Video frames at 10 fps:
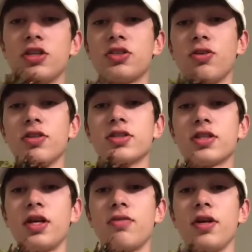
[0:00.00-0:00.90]
So this
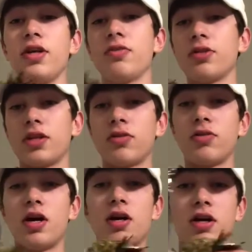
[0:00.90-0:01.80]
guy right here with the
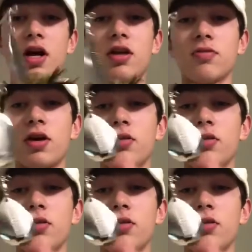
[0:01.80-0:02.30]
Colorado